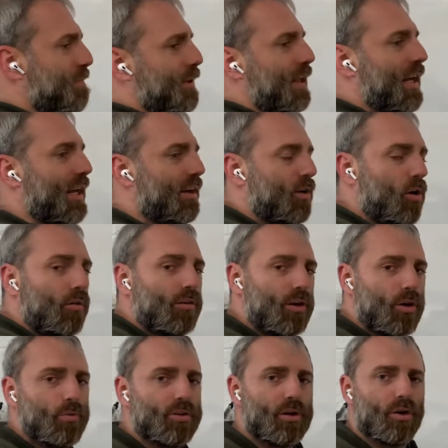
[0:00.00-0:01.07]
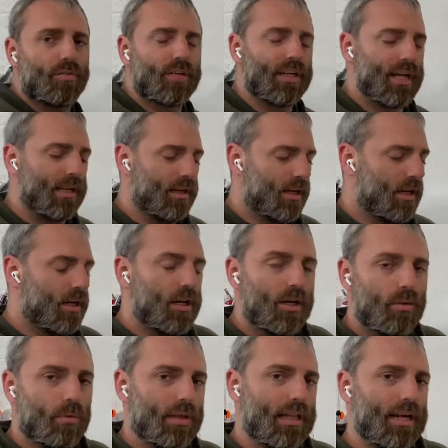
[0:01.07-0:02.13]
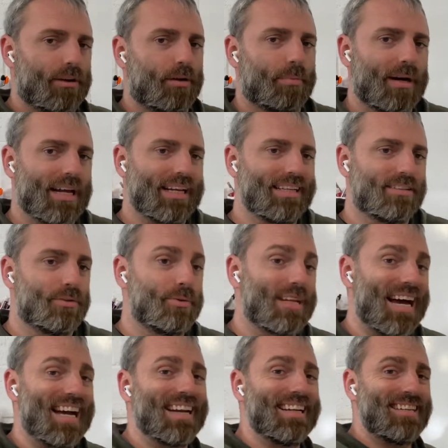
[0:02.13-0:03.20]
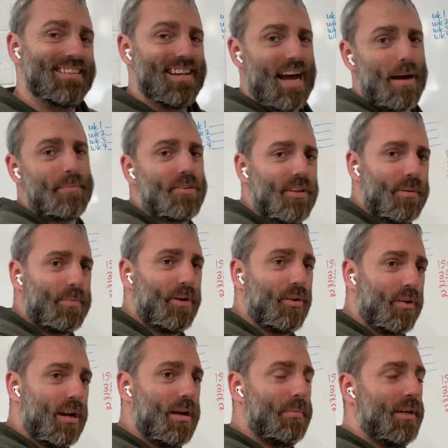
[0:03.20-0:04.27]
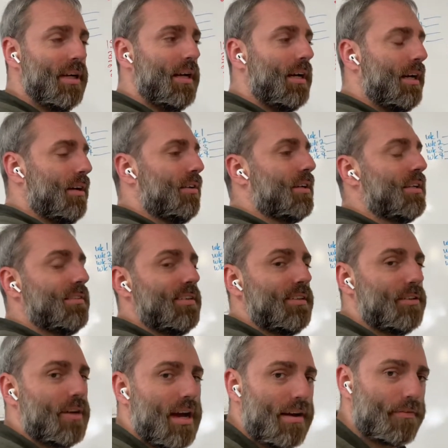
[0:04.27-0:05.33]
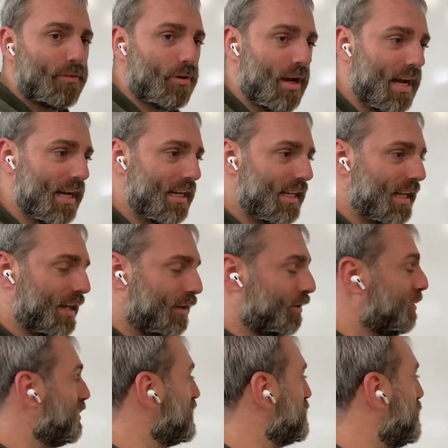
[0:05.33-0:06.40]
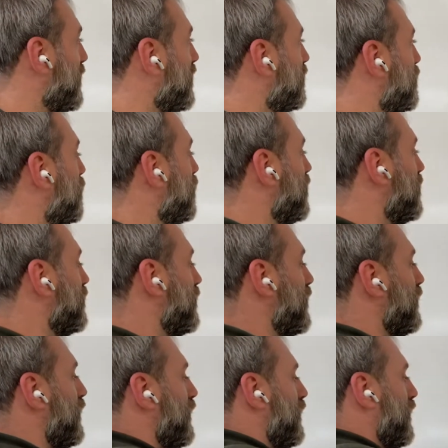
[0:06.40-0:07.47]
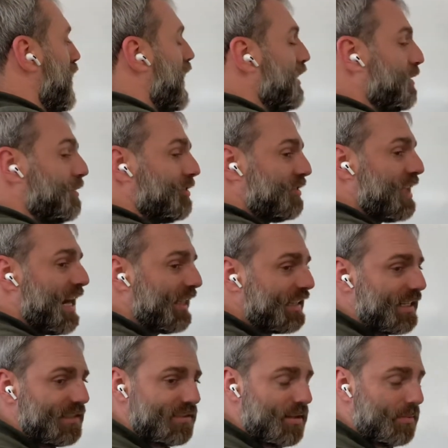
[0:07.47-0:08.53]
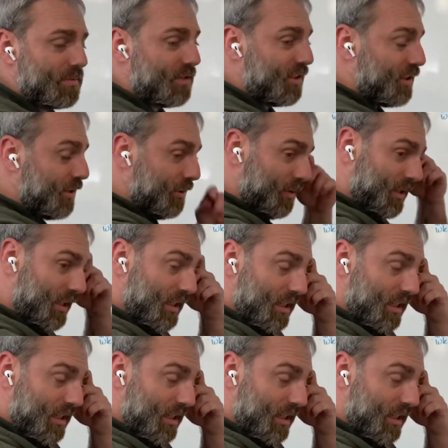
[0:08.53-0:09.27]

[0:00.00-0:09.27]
plan over and over and over again will allow your body to not adapt to the program. It will continue to have variety and it will respond accordingly. How you stack that is up to you.